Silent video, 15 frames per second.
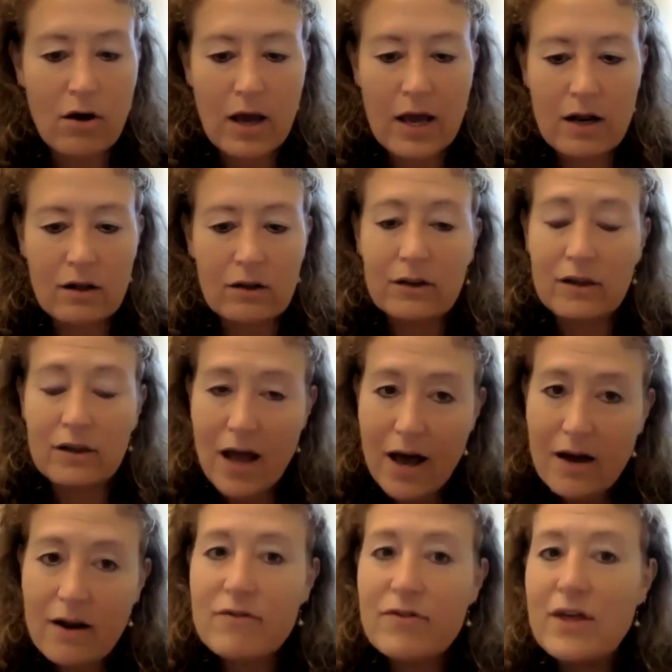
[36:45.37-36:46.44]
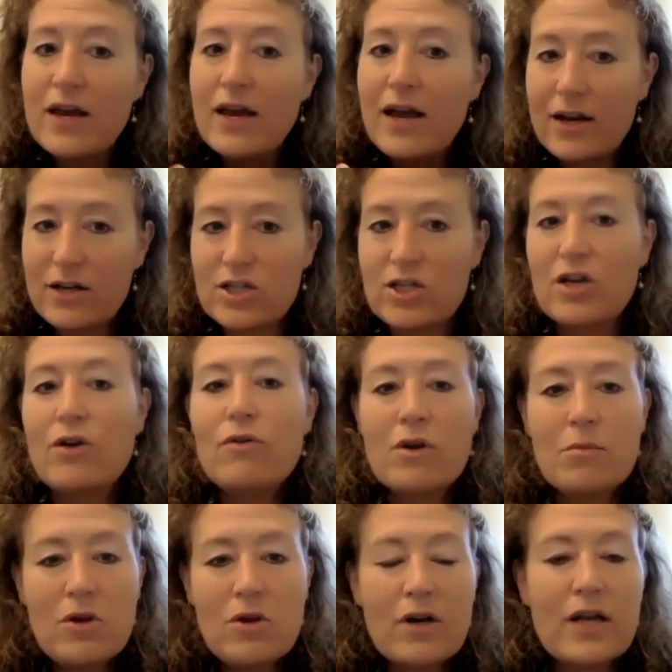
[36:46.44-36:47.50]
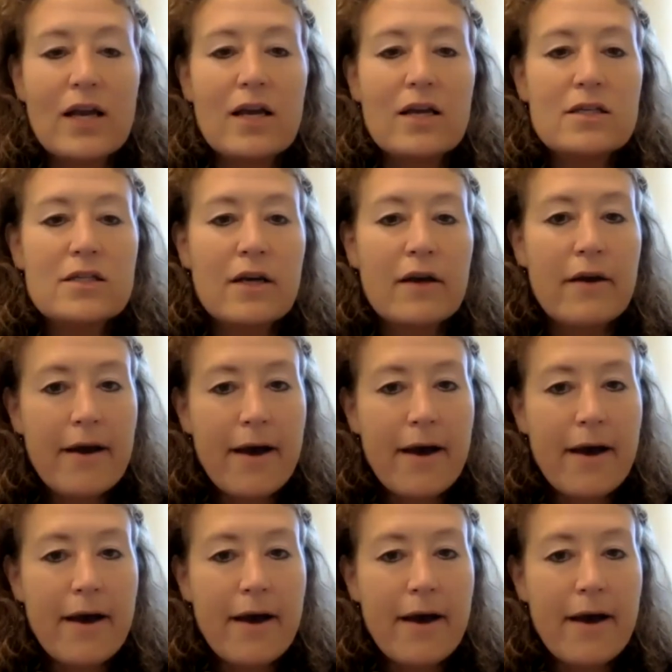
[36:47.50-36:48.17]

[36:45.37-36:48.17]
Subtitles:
a lot of the NGO communities,